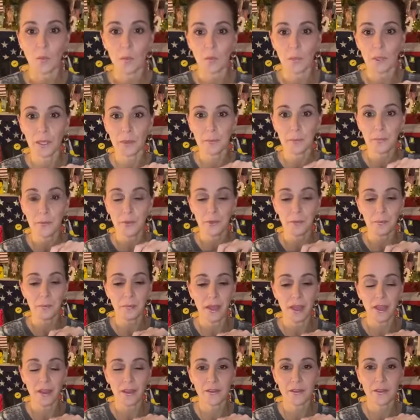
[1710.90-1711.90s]
Or we can put it
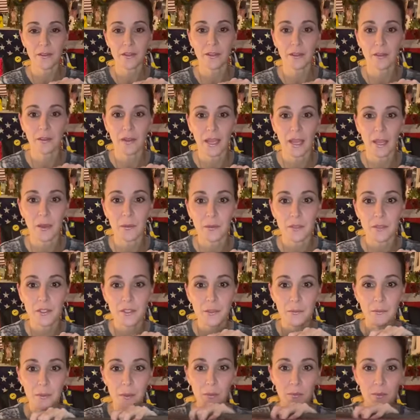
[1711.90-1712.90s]
back how it's
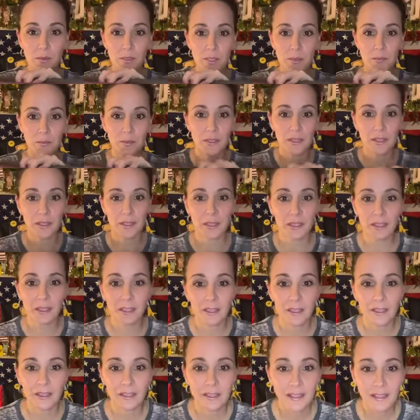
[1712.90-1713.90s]
supposed to
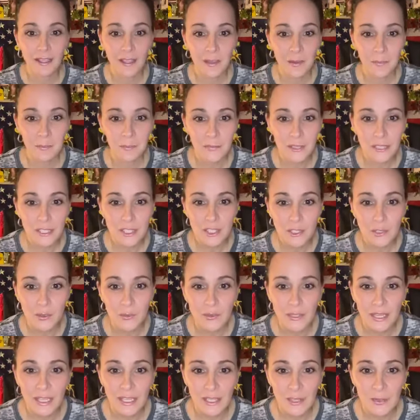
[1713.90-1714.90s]
be. Me
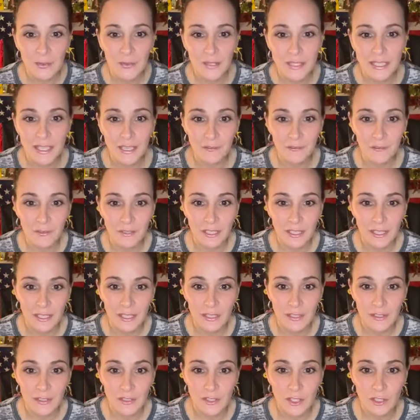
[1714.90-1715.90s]
too. Thank you,
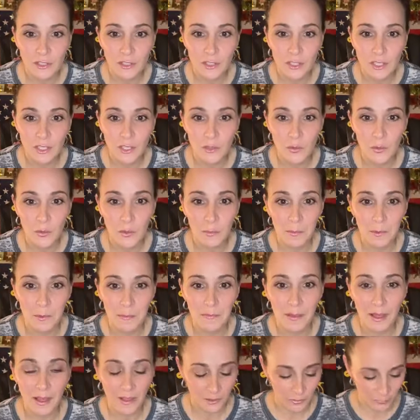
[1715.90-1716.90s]
Stephanie. Such an adorable
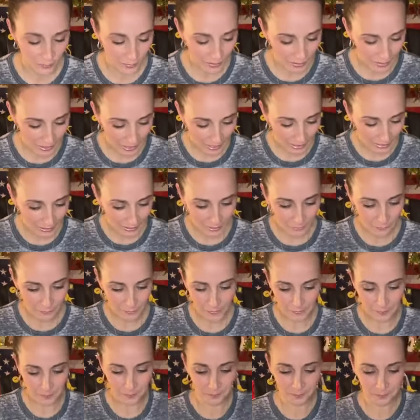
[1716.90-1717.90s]
box, right? I love
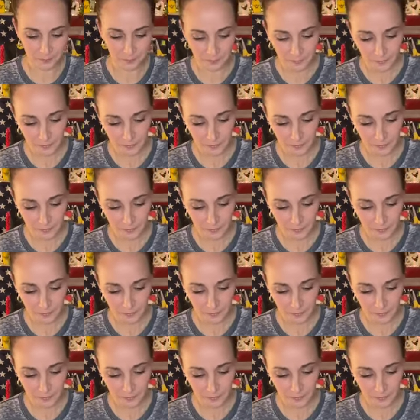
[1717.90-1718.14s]
it.